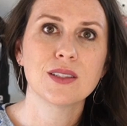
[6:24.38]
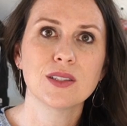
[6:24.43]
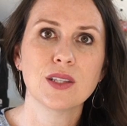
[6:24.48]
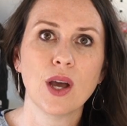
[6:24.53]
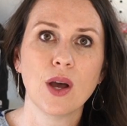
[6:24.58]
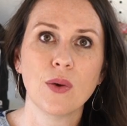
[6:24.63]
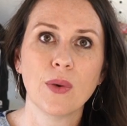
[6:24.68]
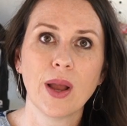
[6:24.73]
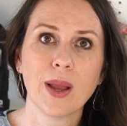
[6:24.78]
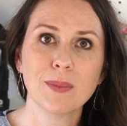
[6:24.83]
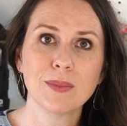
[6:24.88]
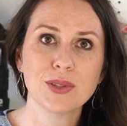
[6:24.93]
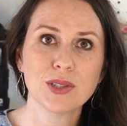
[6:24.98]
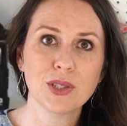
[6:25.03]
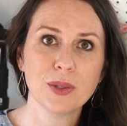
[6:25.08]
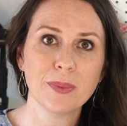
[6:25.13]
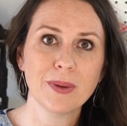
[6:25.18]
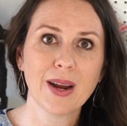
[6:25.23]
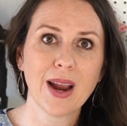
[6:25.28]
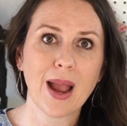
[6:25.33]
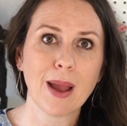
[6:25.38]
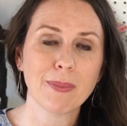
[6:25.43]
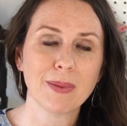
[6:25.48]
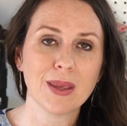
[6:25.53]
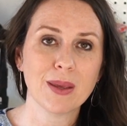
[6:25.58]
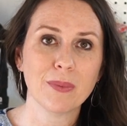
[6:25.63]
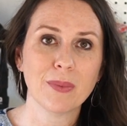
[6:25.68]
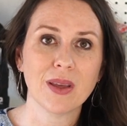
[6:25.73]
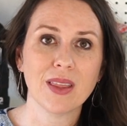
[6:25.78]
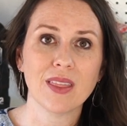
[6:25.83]
So I'm super
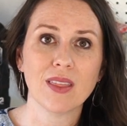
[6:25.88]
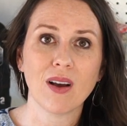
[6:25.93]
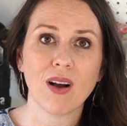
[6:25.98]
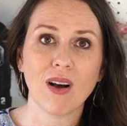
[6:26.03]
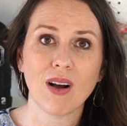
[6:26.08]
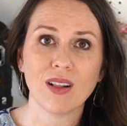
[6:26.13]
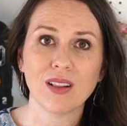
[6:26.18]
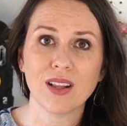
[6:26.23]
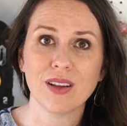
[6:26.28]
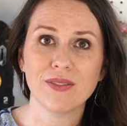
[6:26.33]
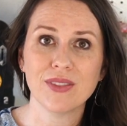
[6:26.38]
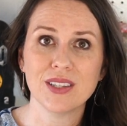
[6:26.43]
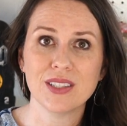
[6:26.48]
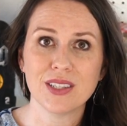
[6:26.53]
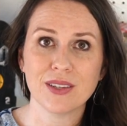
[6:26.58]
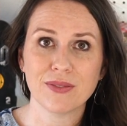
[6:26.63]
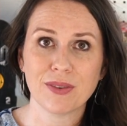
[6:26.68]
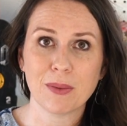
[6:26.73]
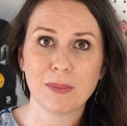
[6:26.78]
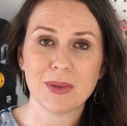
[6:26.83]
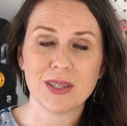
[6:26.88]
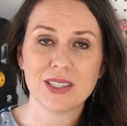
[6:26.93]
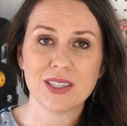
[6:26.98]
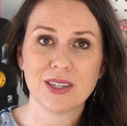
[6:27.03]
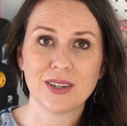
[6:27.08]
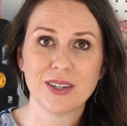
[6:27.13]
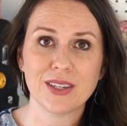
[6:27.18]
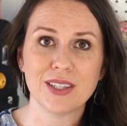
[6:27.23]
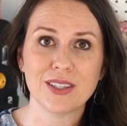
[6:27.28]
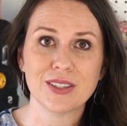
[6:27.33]
happy with all of the different
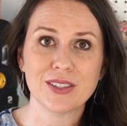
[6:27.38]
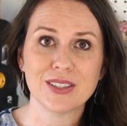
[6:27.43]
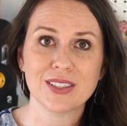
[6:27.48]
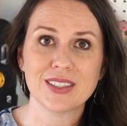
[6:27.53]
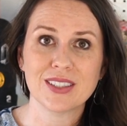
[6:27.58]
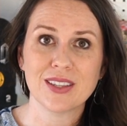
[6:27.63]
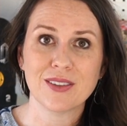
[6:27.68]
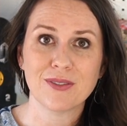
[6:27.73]
materials,